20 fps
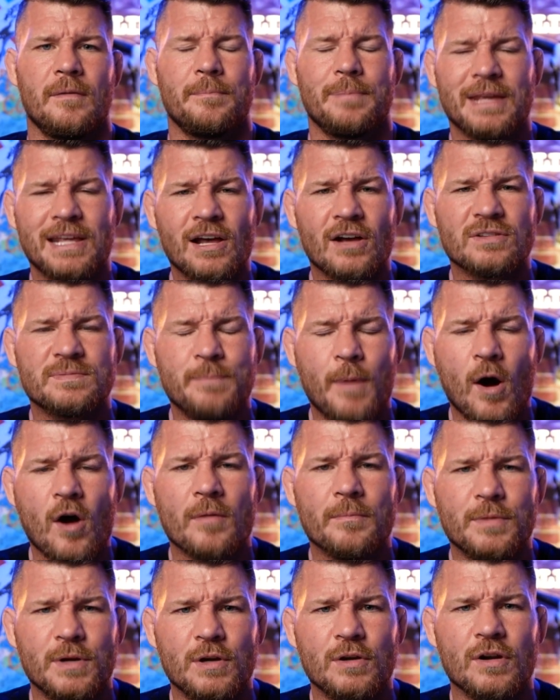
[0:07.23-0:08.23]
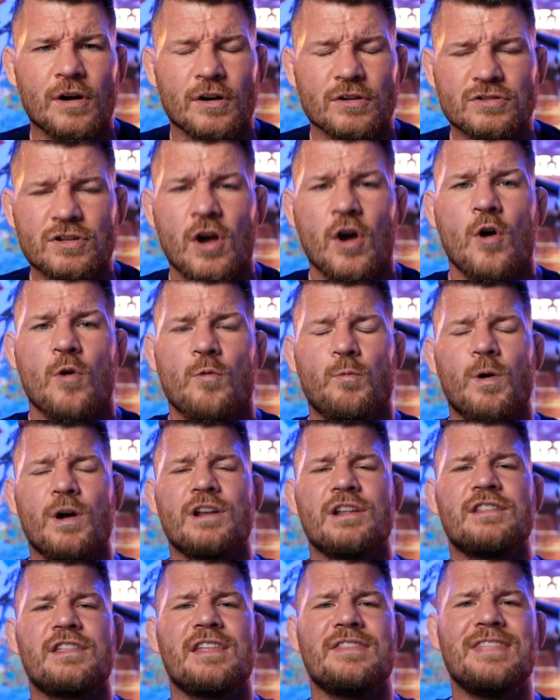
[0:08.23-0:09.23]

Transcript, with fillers: because Mark Munoz, one of the